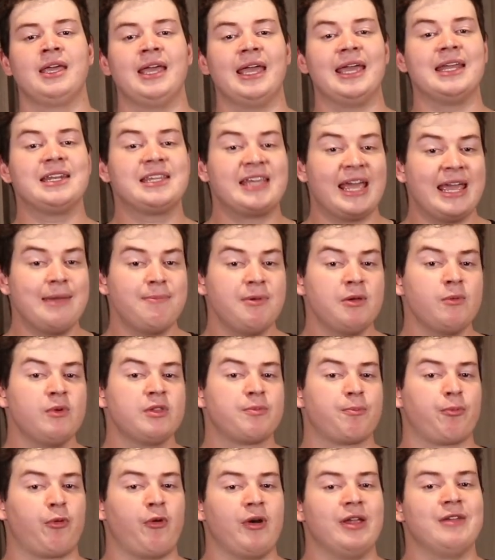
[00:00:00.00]
In keeping
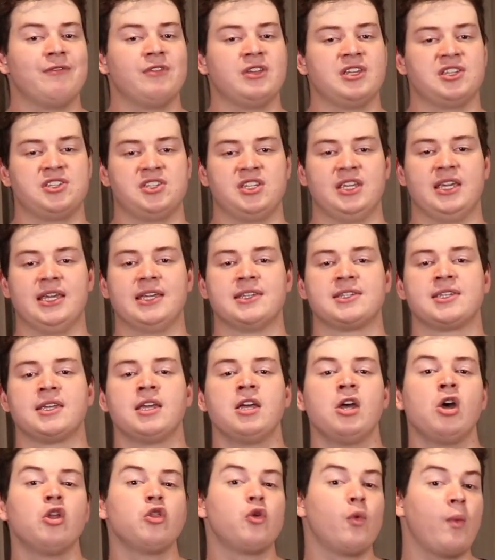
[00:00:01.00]
with previous years,
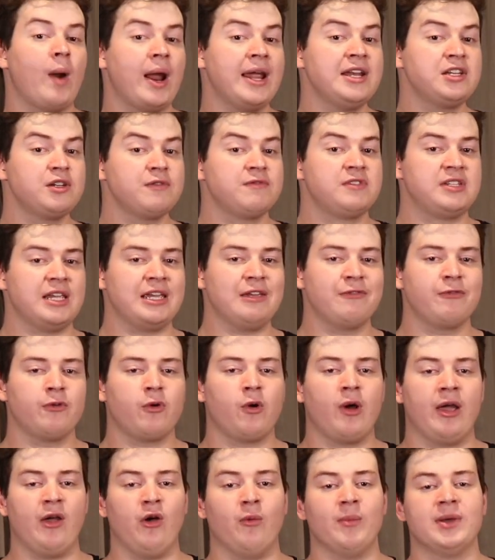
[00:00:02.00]
the range of
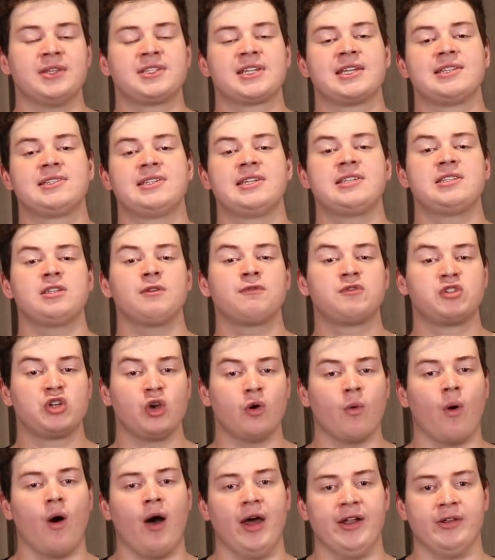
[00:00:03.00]
D4 helmets consists of
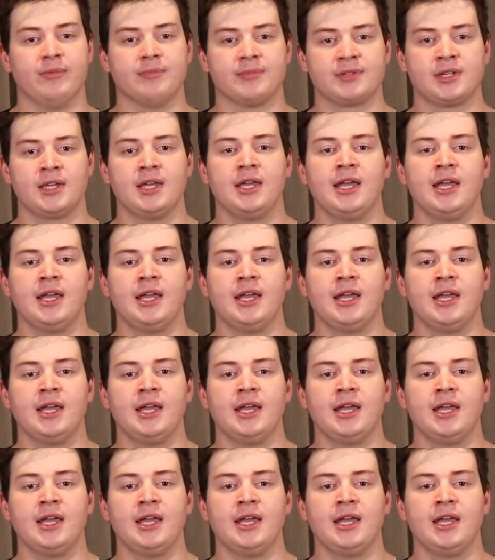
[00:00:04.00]
two items.